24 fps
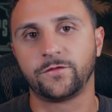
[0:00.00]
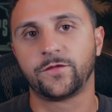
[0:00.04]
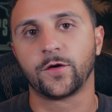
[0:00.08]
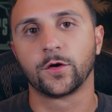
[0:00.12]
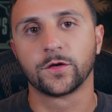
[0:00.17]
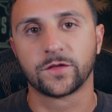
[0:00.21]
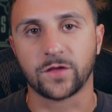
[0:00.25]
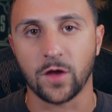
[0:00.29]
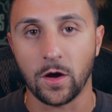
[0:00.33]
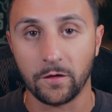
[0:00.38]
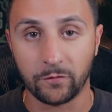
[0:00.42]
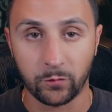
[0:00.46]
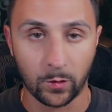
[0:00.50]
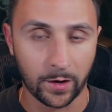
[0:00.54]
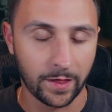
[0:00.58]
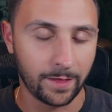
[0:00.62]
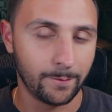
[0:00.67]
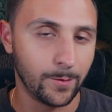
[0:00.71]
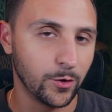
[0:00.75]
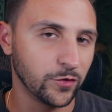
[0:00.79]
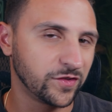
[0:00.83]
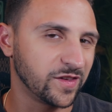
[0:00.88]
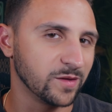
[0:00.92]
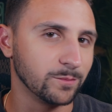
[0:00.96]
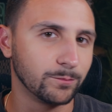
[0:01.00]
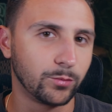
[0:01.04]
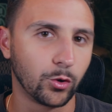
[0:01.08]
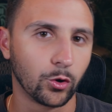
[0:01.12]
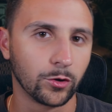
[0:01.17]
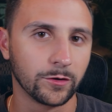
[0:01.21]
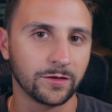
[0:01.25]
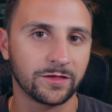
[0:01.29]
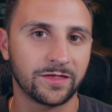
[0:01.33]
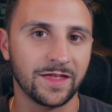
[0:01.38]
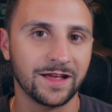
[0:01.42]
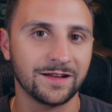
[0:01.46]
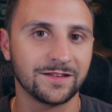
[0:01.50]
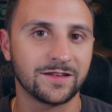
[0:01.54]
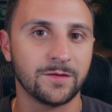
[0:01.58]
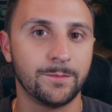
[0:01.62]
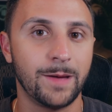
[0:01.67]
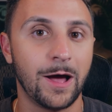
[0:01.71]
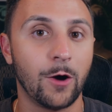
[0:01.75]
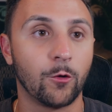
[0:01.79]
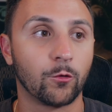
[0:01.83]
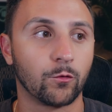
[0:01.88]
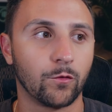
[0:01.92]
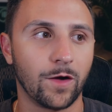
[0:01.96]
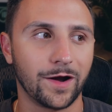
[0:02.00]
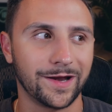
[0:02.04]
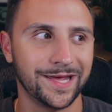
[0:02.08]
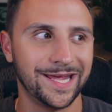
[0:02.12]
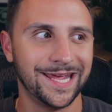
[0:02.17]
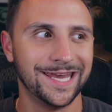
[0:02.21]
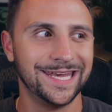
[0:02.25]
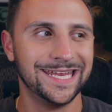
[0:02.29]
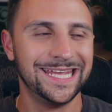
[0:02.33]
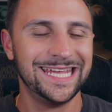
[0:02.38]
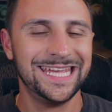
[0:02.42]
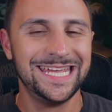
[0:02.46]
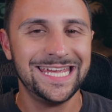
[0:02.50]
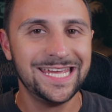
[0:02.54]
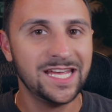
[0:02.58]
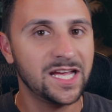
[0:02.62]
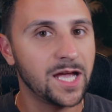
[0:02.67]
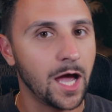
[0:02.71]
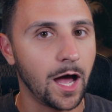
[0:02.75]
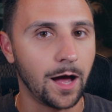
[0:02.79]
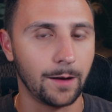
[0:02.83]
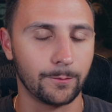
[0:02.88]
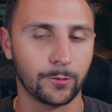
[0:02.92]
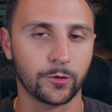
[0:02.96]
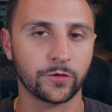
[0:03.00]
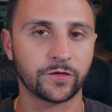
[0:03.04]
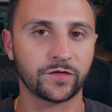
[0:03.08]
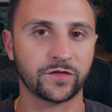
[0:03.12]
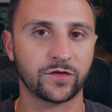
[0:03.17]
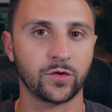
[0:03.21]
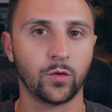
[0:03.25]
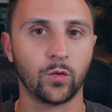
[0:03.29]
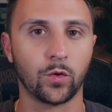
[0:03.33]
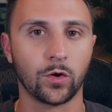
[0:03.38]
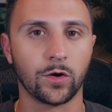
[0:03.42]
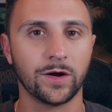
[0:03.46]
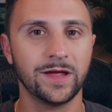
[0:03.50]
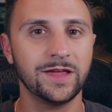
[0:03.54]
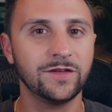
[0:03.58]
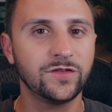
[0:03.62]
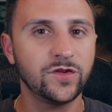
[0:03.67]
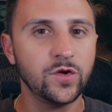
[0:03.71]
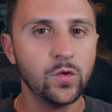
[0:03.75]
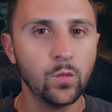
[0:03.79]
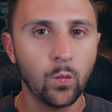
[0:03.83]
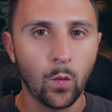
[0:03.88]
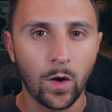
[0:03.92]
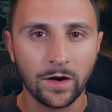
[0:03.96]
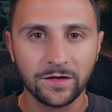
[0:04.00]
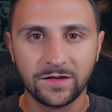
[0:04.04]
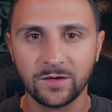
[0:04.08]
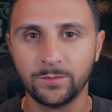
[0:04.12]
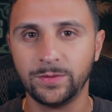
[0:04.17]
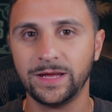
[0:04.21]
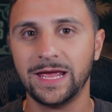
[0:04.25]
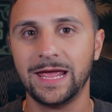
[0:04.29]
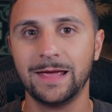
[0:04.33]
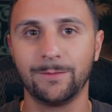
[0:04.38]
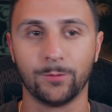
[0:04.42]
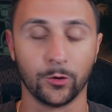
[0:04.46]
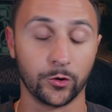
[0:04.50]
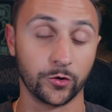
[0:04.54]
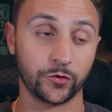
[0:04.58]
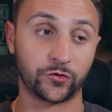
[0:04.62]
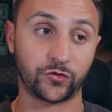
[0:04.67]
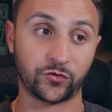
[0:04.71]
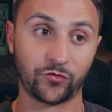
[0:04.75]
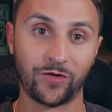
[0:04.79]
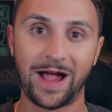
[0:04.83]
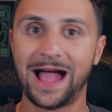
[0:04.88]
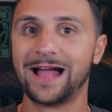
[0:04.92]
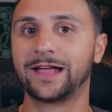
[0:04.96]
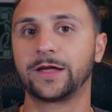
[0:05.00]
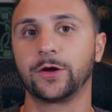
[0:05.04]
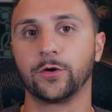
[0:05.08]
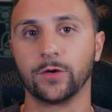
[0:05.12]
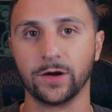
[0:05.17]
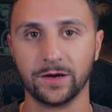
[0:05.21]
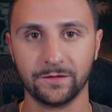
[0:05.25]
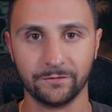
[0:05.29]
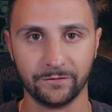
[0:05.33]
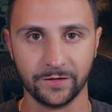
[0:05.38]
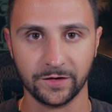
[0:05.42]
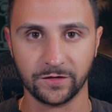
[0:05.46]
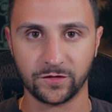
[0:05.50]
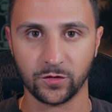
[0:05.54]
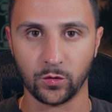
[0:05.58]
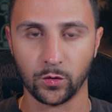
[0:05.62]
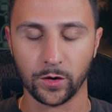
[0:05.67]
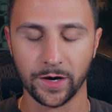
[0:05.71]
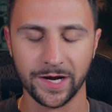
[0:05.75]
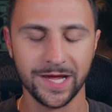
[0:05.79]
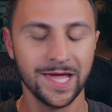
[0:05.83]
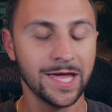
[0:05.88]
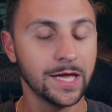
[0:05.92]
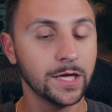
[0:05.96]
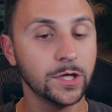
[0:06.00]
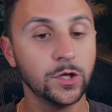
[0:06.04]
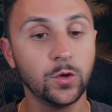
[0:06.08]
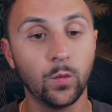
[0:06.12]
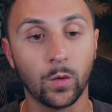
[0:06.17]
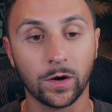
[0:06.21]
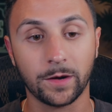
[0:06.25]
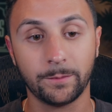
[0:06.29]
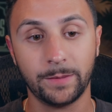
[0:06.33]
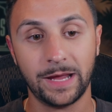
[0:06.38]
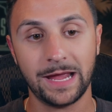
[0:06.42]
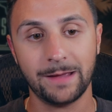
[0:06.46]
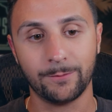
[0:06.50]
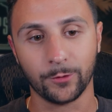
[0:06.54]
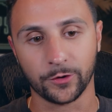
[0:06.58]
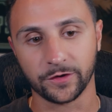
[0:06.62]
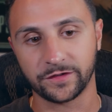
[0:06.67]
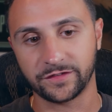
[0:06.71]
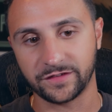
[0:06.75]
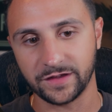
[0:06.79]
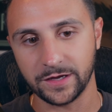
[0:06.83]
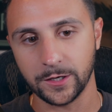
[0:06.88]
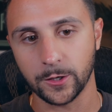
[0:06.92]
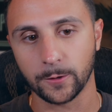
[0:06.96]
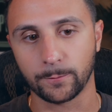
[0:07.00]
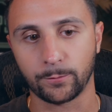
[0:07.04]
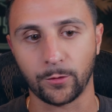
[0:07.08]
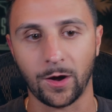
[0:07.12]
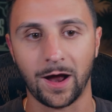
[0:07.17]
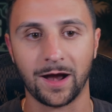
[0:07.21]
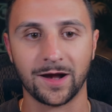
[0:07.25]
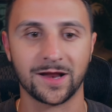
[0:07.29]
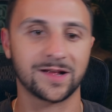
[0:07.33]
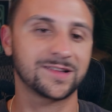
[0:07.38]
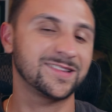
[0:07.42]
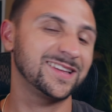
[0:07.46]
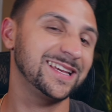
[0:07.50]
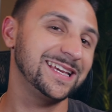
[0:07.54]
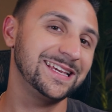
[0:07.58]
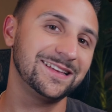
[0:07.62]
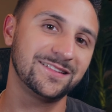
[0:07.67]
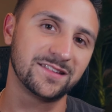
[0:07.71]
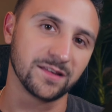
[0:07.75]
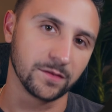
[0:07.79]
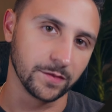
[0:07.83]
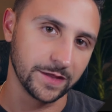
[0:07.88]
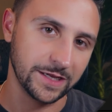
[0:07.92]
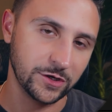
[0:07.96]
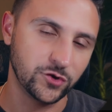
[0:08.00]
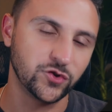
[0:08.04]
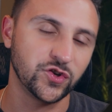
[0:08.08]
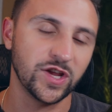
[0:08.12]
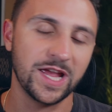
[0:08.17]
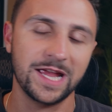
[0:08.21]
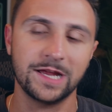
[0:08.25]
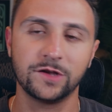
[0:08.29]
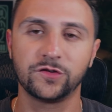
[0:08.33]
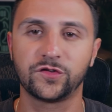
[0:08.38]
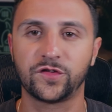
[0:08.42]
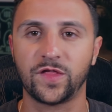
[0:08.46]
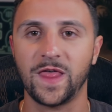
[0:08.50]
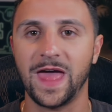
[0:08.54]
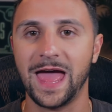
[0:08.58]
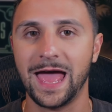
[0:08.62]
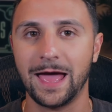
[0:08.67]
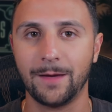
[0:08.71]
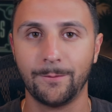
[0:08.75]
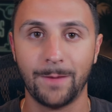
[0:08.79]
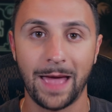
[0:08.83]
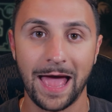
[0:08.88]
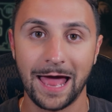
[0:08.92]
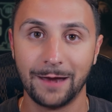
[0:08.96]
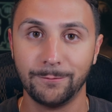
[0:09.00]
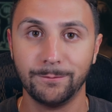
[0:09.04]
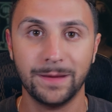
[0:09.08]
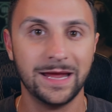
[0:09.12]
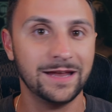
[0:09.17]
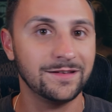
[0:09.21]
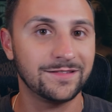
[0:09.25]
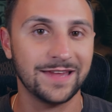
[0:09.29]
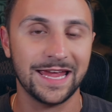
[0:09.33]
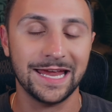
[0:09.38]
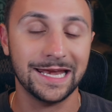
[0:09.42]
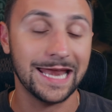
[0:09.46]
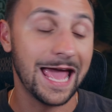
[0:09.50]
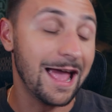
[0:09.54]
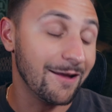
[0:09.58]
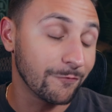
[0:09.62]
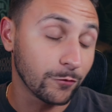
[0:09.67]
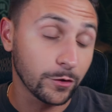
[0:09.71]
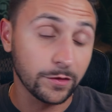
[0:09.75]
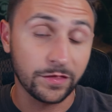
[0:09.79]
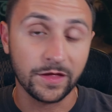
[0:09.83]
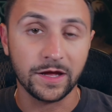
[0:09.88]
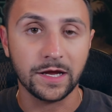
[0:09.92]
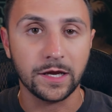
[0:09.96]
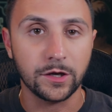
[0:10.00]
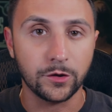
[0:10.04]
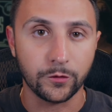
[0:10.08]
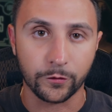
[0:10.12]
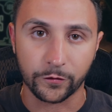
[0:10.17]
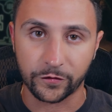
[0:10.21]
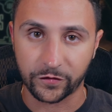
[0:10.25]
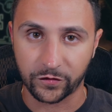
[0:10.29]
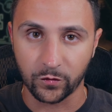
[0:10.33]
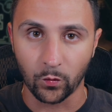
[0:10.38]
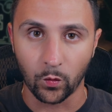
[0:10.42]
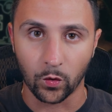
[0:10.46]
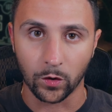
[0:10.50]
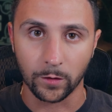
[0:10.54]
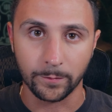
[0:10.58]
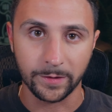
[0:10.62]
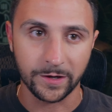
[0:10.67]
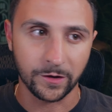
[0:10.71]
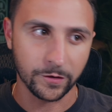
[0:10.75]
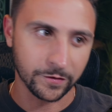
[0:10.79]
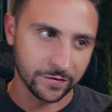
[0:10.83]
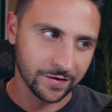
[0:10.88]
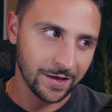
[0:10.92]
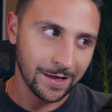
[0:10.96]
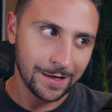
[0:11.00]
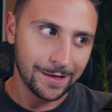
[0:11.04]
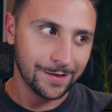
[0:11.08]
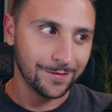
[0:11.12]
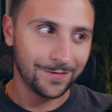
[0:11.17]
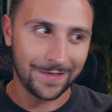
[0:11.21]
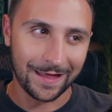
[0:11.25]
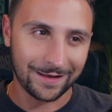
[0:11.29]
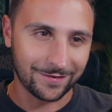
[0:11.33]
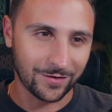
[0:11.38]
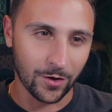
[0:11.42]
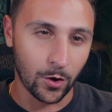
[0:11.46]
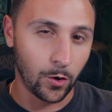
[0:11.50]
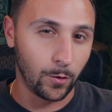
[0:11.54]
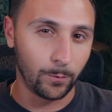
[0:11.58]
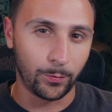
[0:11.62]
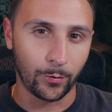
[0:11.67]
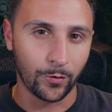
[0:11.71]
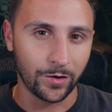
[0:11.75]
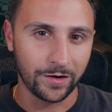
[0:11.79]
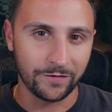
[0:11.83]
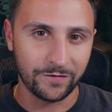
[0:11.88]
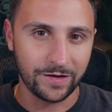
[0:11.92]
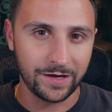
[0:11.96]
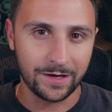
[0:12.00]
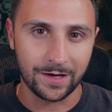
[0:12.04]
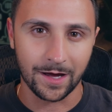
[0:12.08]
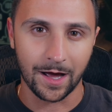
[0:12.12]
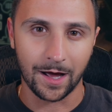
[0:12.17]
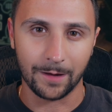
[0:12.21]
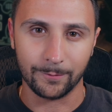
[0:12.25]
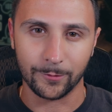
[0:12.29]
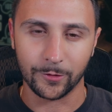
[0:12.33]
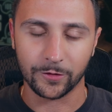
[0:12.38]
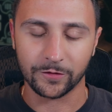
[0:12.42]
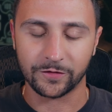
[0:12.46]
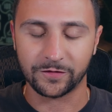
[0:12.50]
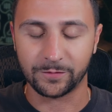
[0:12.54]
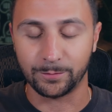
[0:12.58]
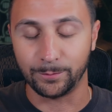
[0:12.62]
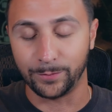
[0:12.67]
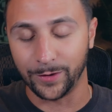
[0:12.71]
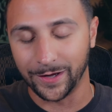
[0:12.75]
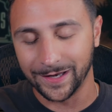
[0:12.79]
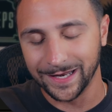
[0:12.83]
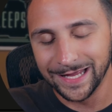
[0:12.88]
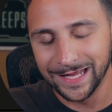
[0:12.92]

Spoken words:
first off, one of the most important things about running an e-commerce store is you want to be able to track your inventory. You want to be able to see your products, easily change them, and maintain everything in your store, because that's the whole point of e-commerce. But